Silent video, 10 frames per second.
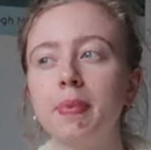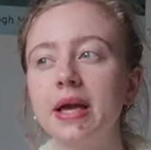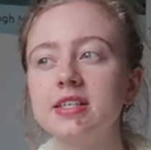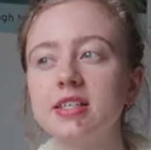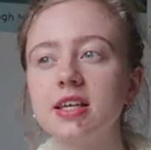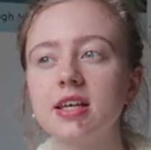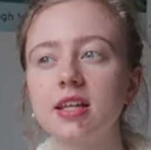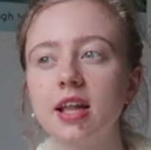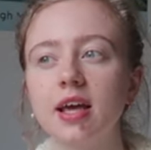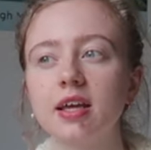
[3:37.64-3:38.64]

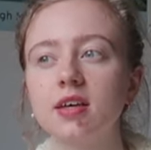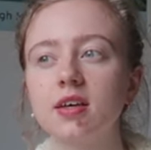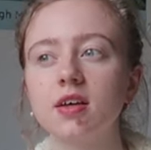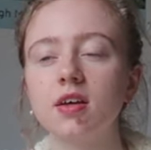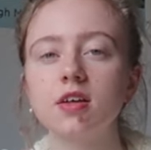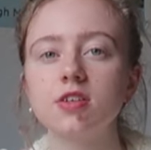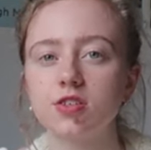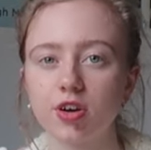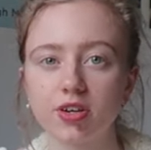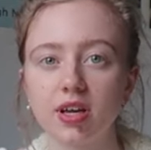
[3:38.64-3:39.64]
basic like
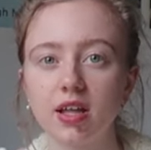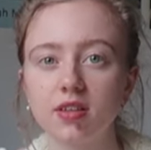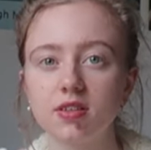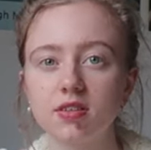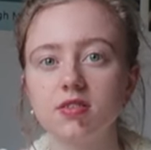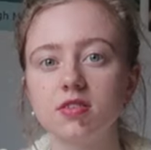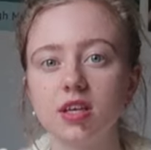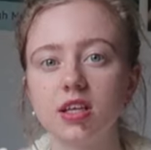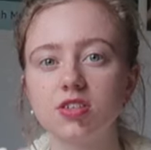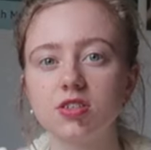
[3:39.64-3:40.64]
stockinette
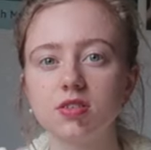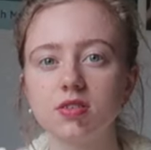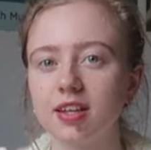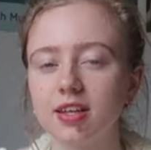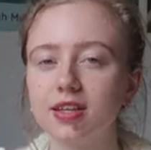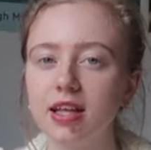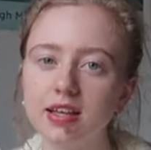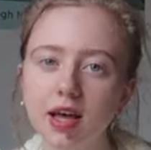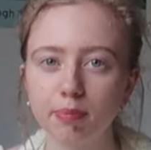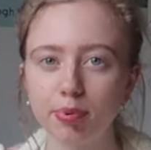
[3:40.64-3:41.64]
stitch, like
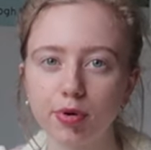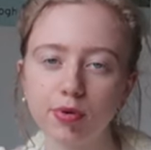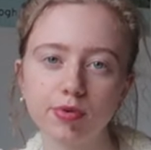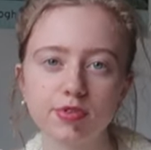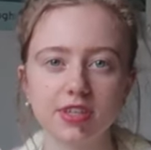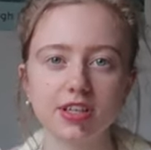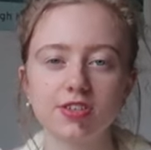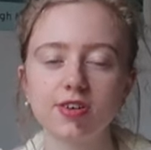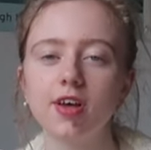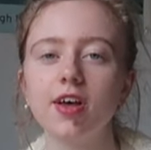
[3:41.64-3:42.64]
knit and purl stitch.